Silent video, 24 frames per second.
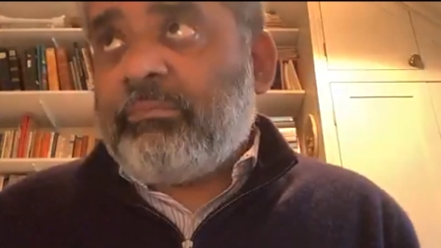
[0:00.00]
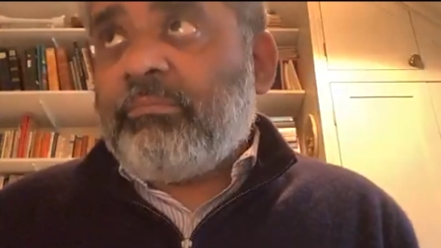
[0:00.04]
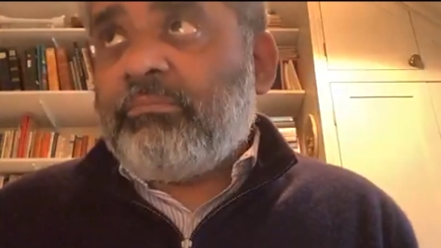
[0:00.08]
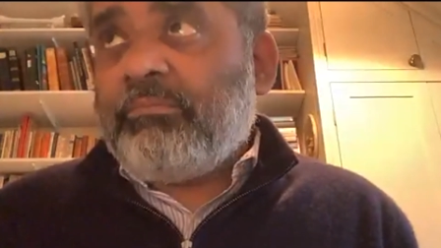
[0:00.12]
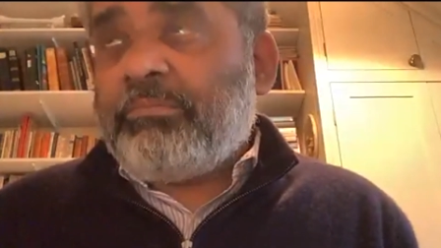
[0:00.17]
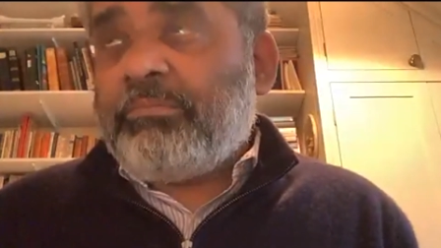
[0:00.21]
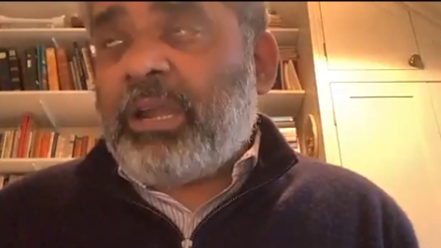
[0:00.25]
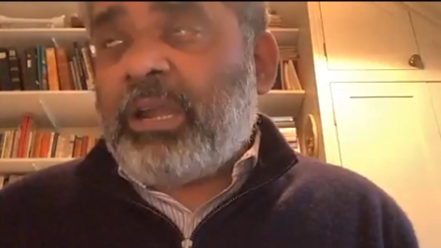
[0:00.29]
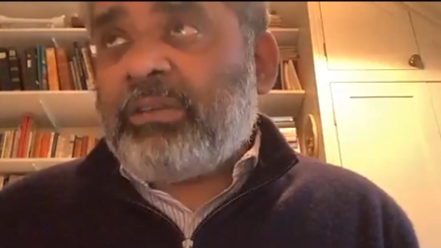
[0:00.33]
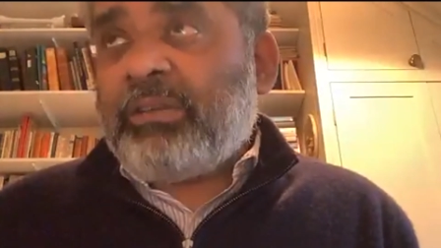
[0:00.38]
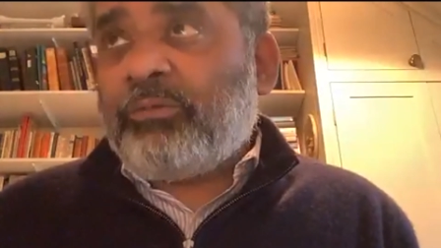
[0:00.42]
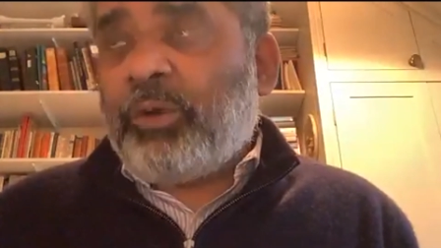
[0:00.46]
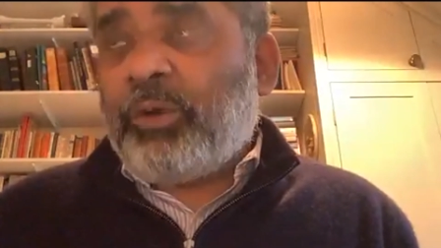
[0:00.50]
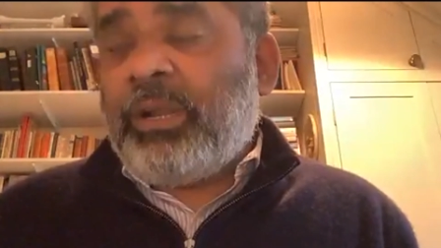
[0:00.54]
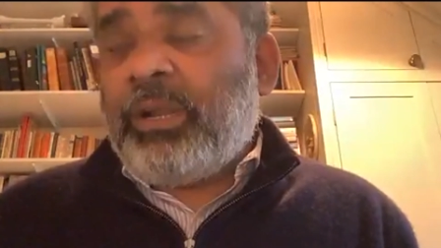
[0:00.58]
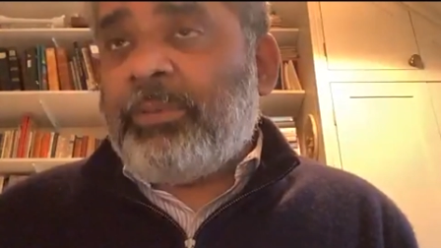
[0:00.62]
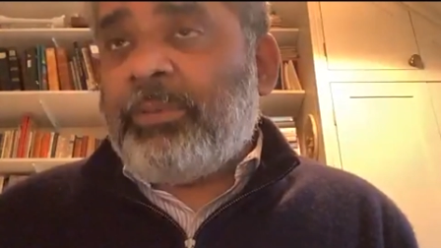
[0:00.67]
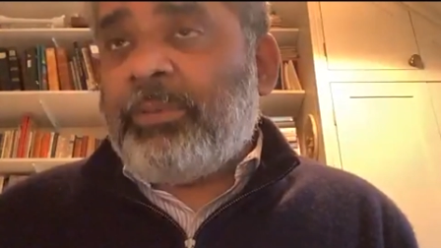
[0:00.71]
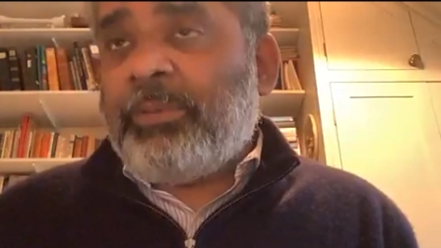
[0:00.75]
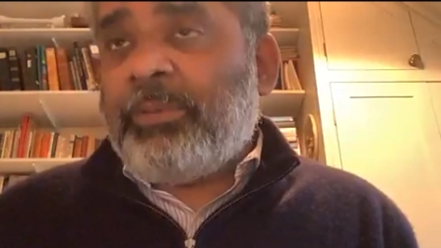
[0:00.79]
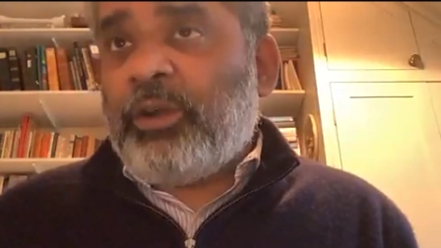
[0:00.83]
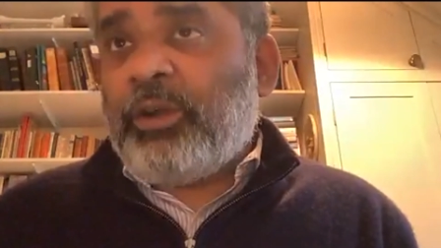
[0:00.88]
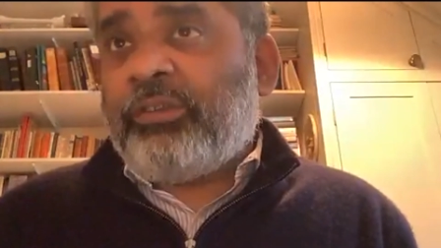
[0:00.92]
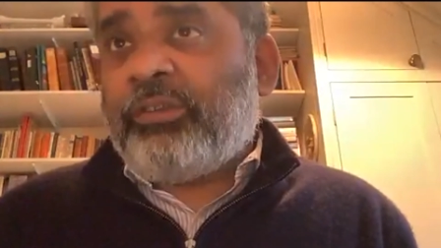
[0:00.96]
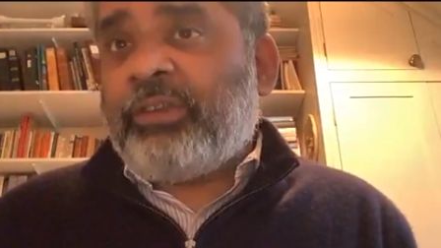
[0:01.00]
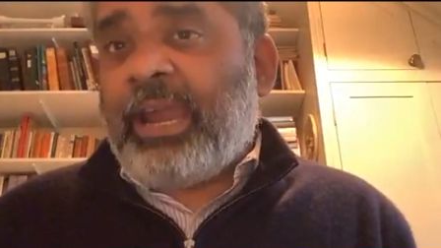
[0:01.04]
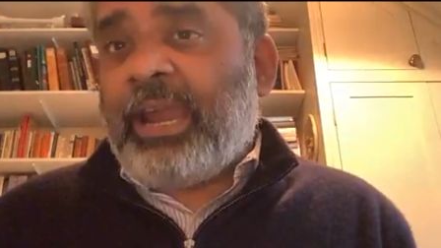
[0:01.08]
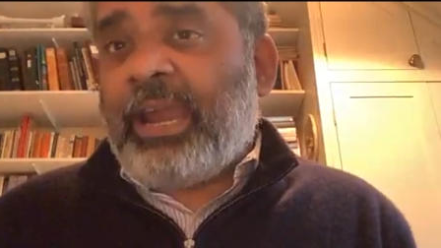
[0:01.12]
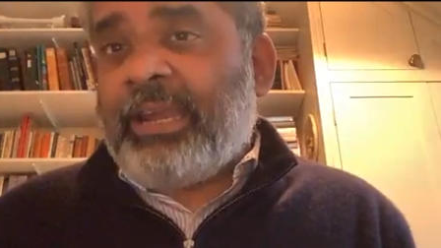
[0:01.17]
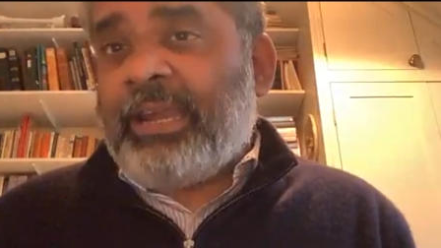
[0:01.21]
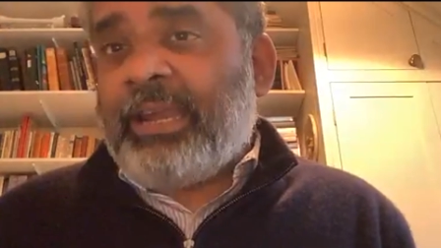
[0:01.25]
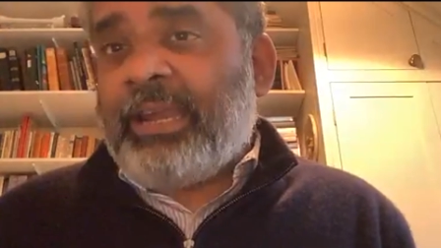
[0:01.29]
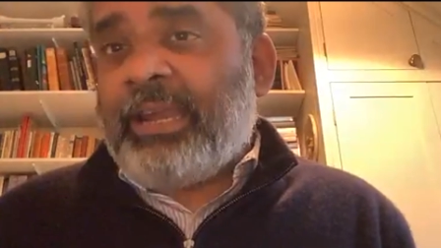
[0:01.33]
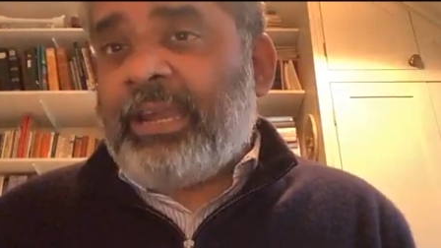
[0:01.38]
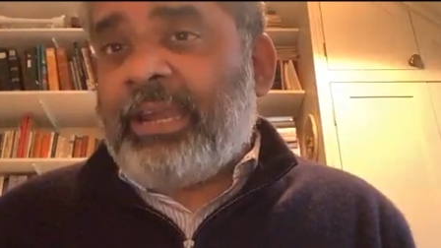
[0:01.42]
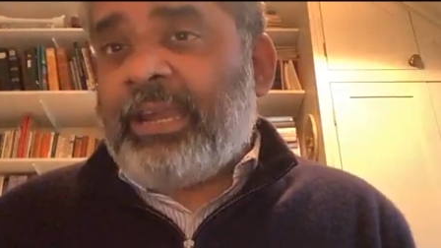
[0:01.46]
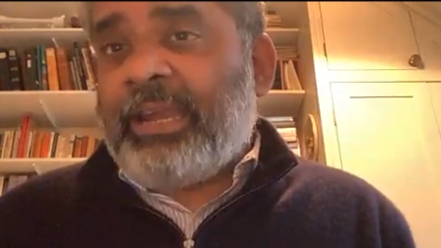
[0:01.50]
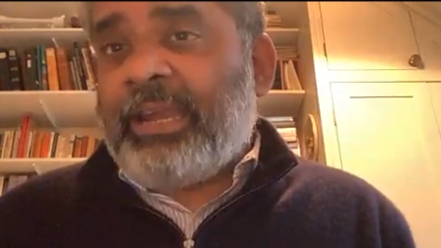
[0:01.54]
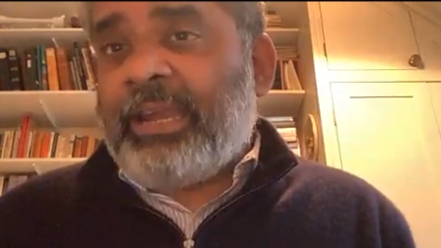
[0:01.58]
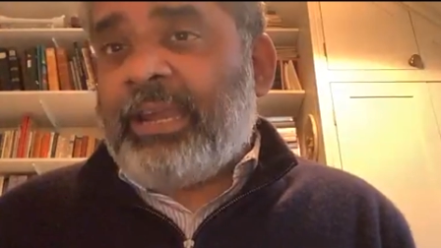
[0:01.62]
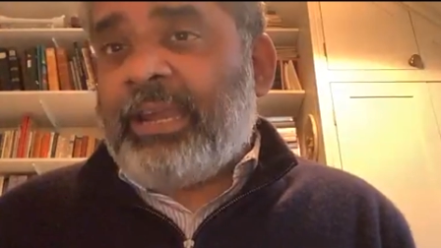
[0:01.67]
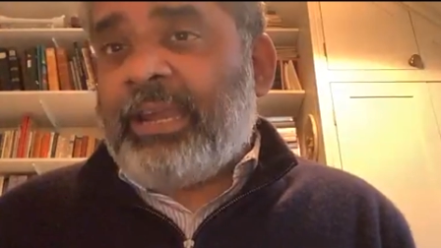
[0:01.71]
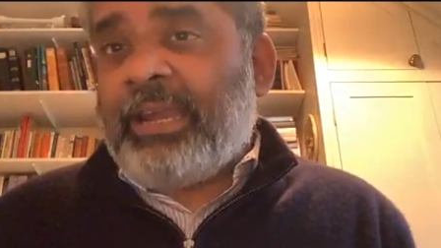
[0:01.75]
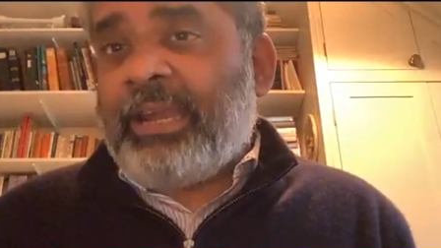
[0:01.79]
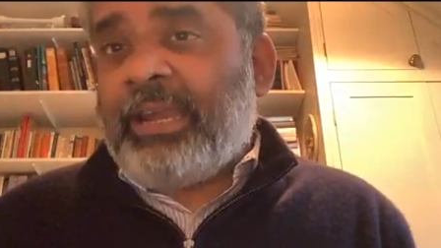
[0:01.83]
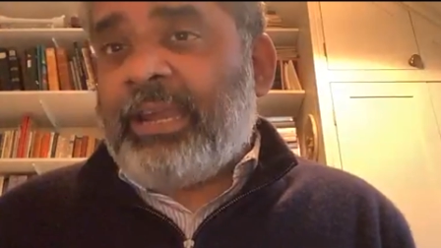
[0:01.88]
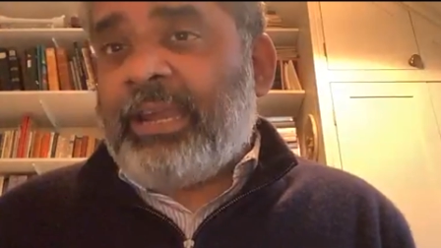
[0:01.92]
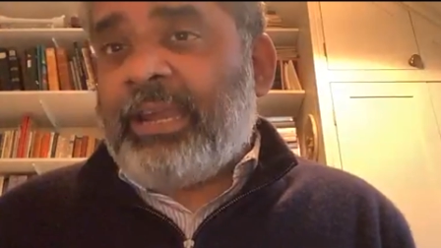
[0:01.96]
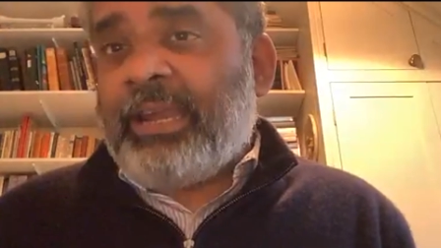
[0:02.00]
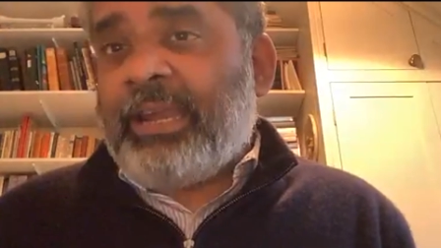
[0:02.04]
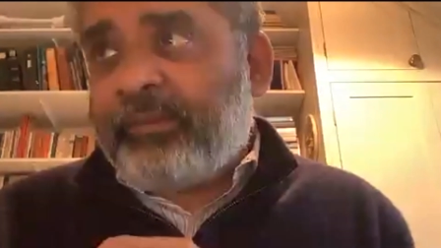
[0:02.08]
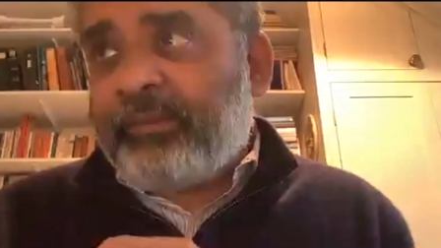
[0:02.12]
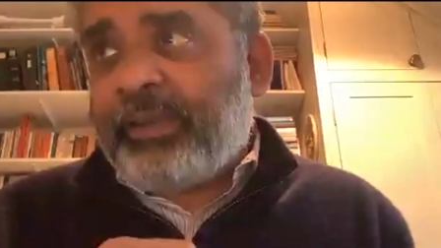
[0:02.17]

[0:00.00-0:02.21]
But what about the child in India who needs that